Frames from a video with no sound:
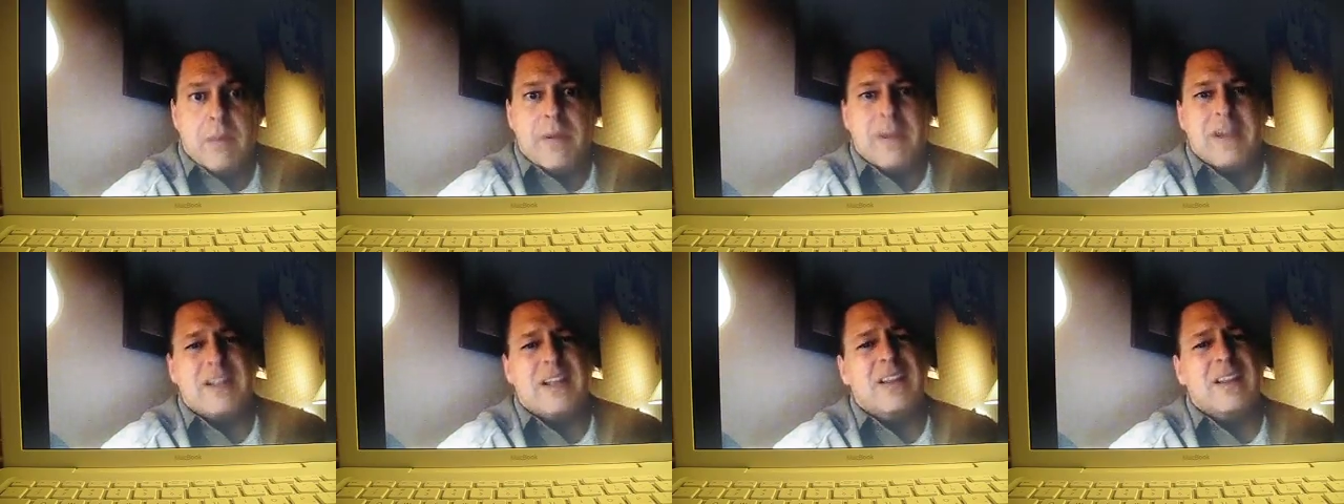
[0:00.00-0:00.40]

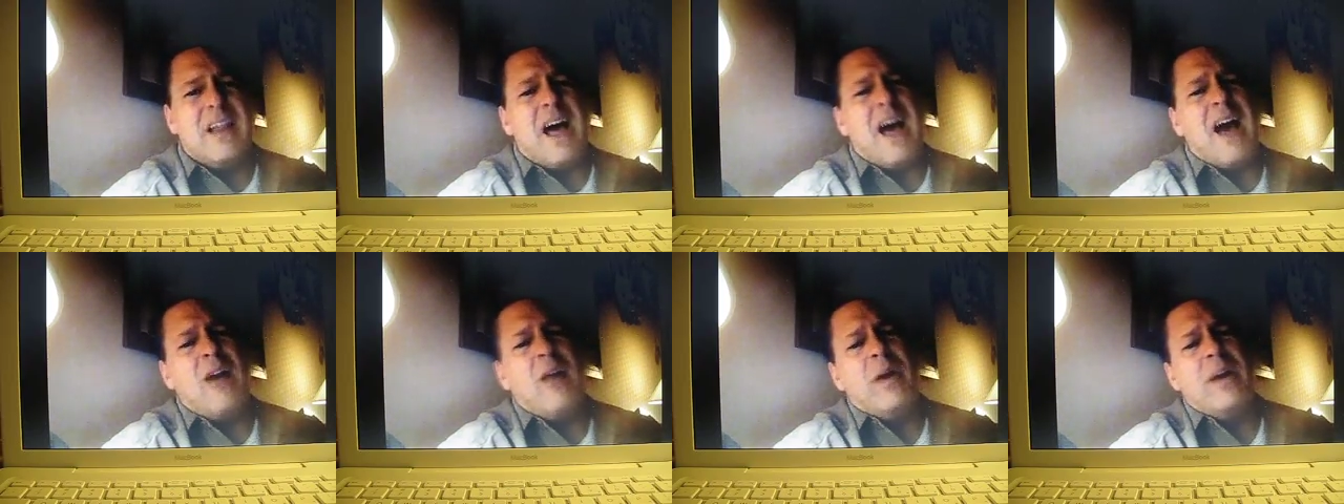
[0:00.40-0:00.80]
Because a
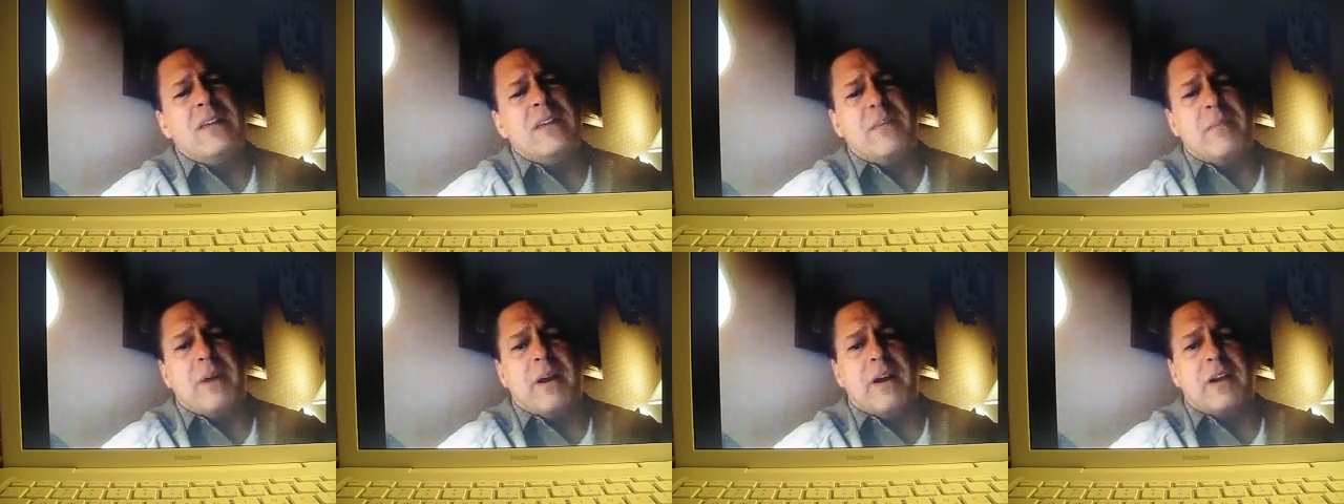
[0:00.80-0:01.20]
lot of
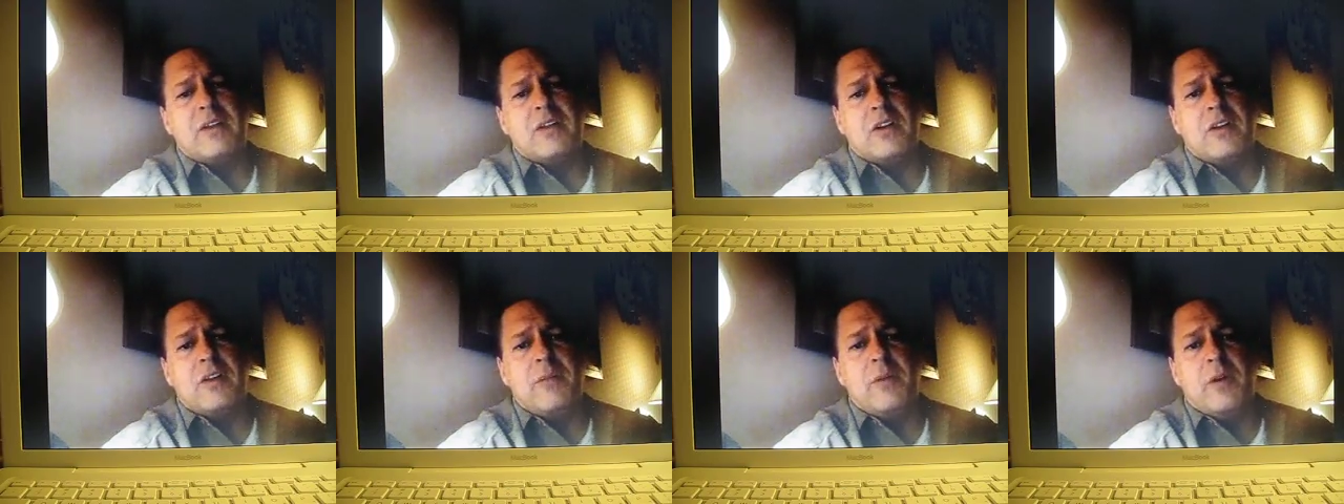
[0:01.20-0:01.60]
ways that
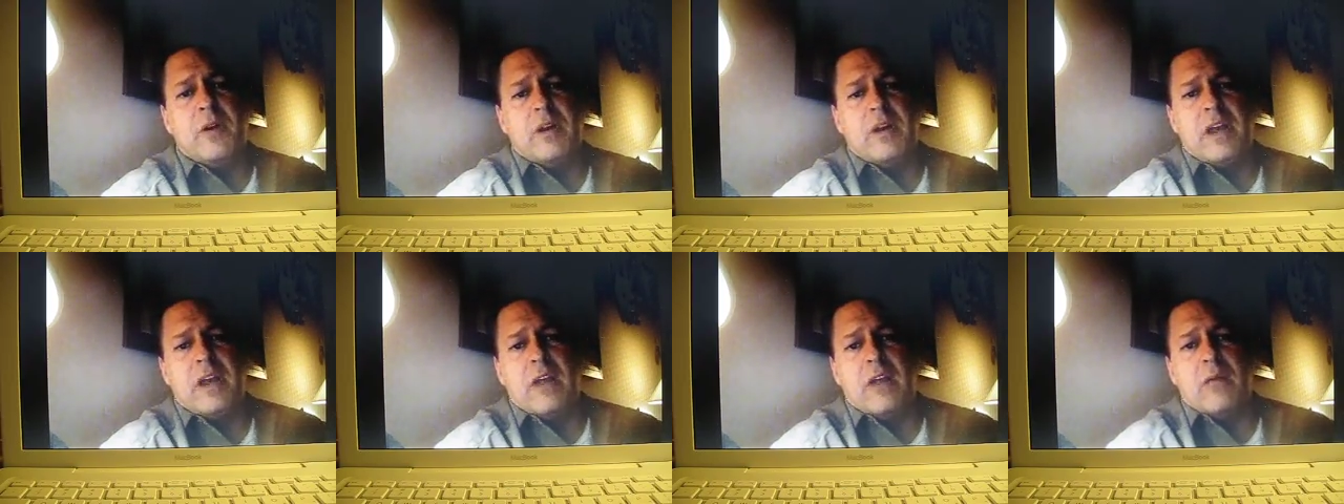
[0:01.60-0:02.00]
parents are
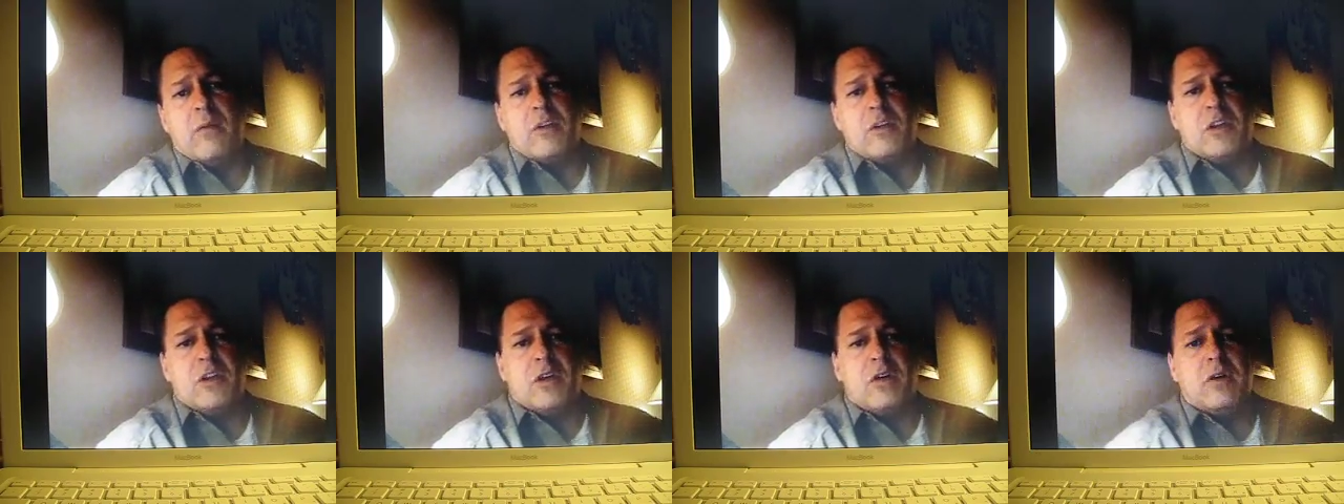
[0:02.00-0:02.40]

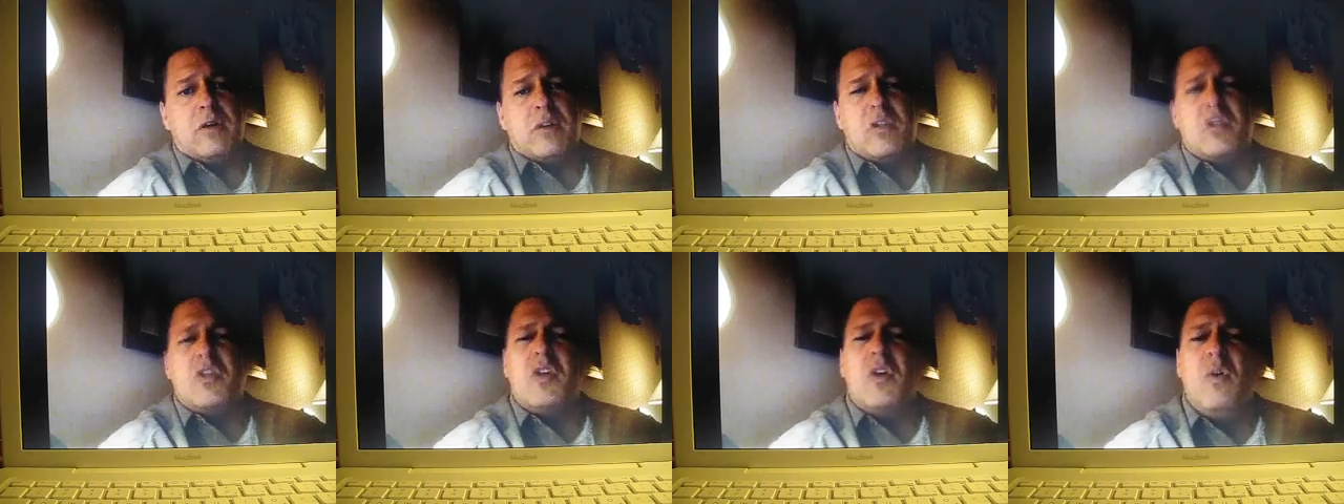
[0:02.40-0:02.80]
communicating with
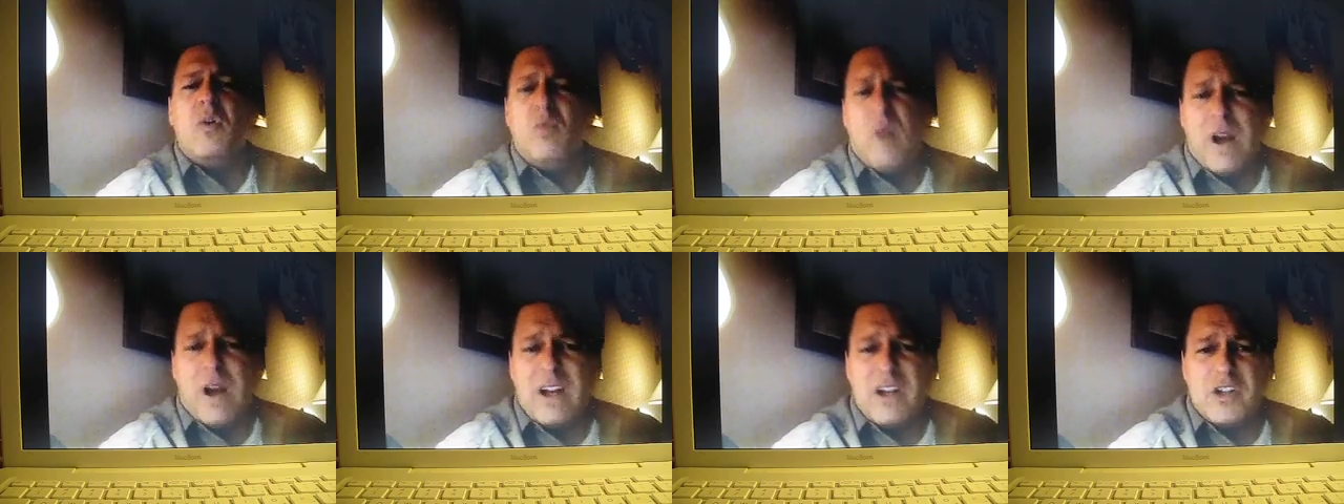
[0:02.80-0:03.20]
children is
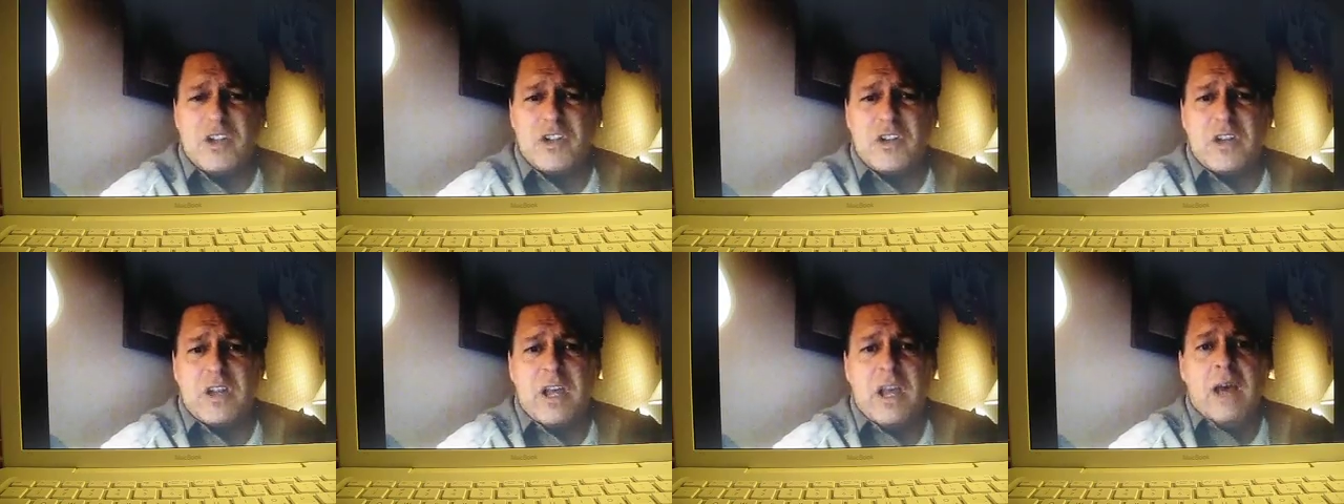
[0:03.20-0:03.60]
so
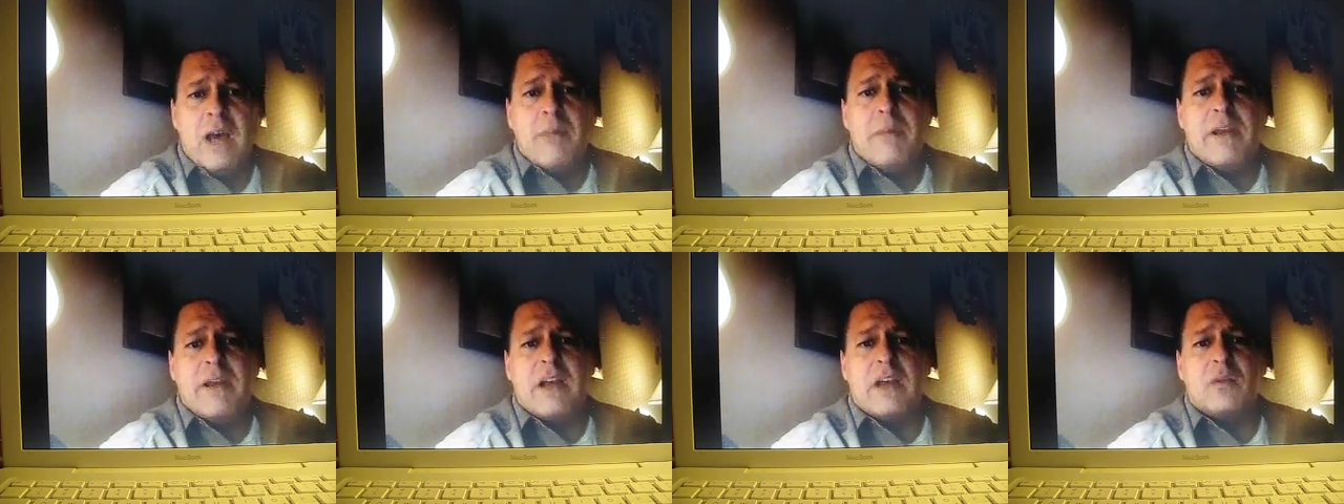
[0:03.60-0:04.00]
rushed
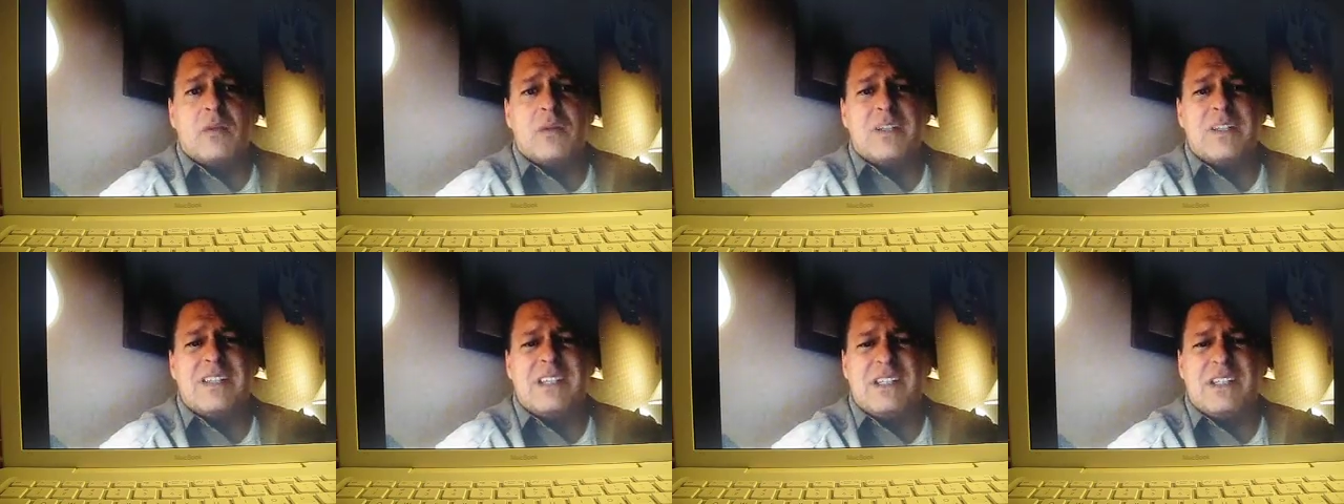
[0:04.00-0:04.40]

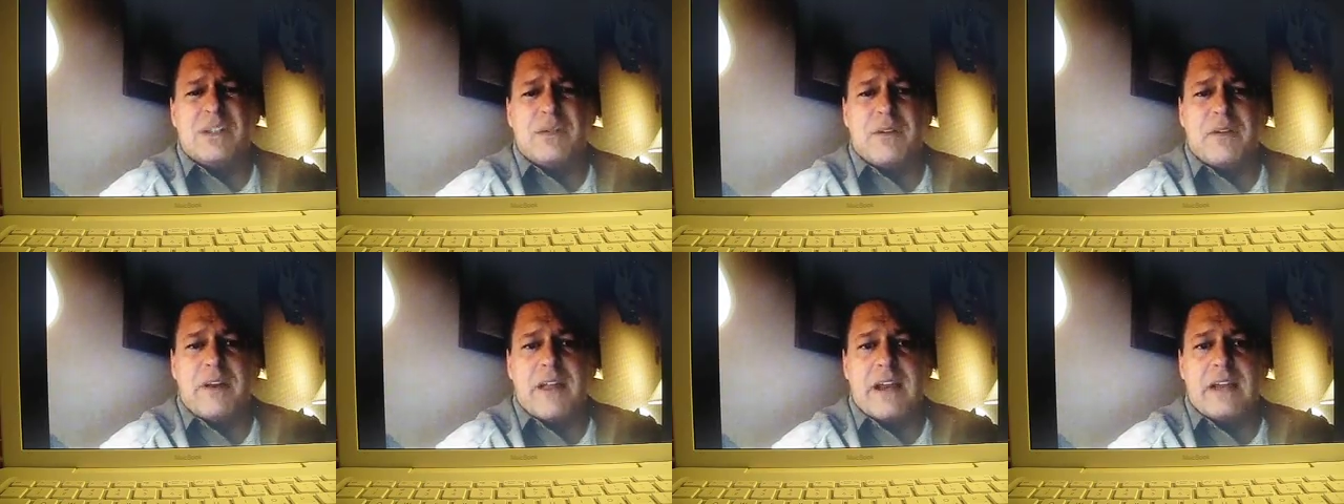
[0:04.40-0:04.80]
because we're in
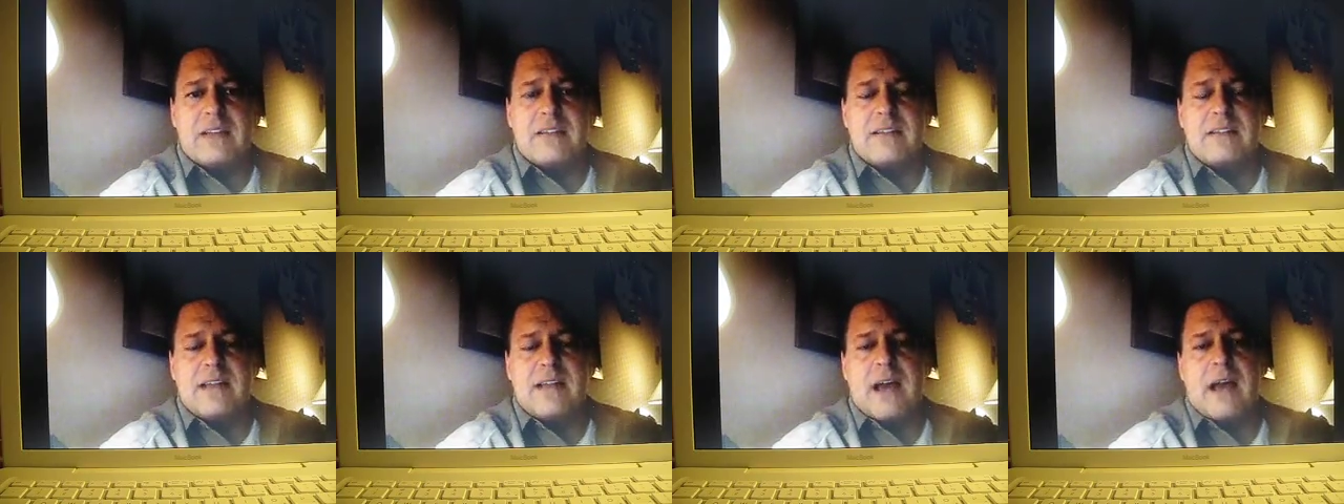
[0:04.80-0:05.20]
such a
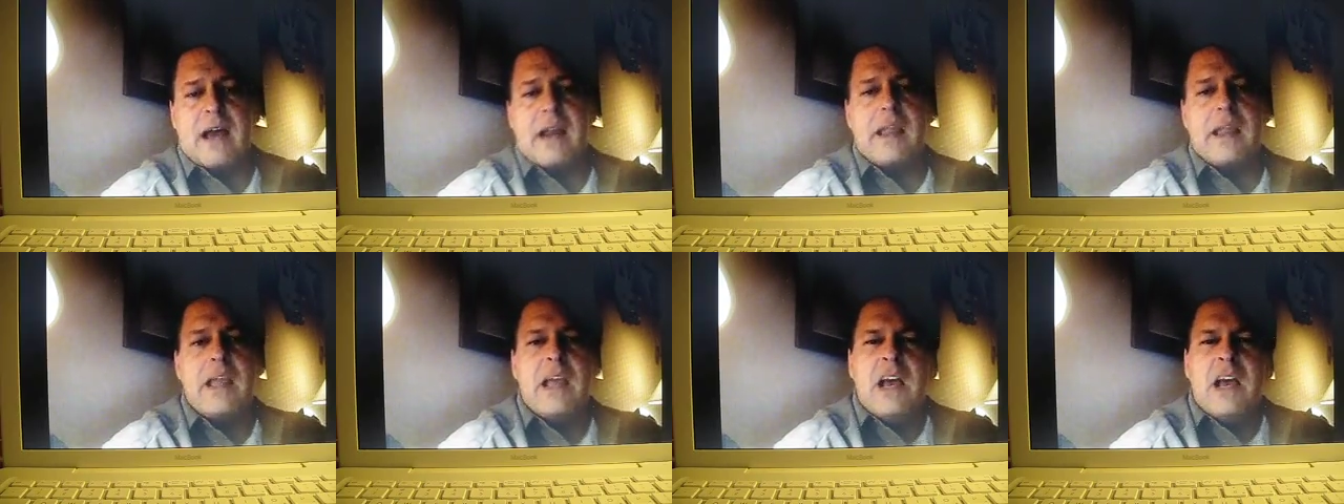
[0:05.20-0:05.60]
frenetic
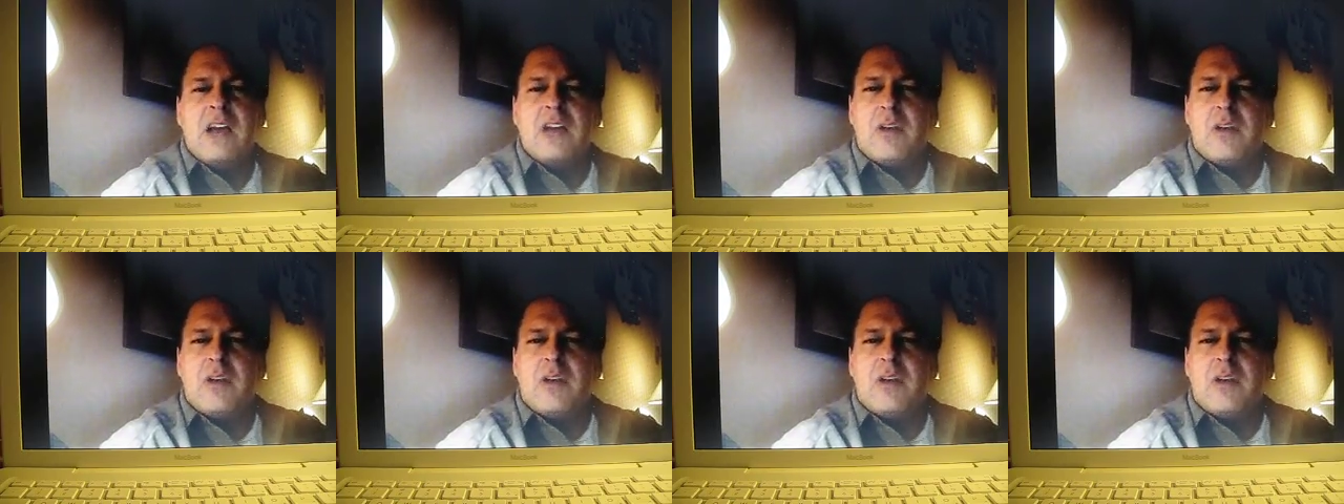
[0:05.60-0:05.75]
society.